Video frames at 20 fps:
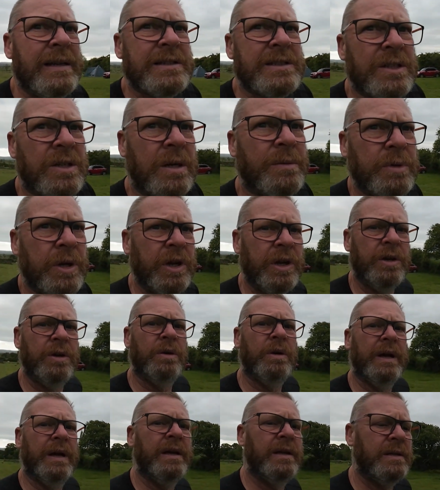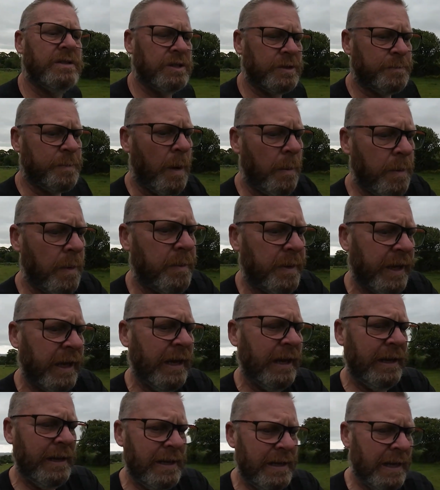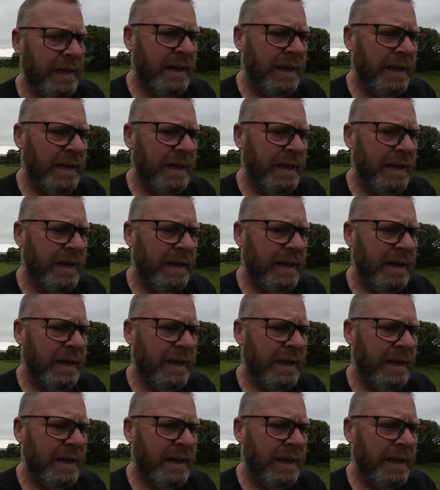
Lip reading: So I'm going to just pop up here.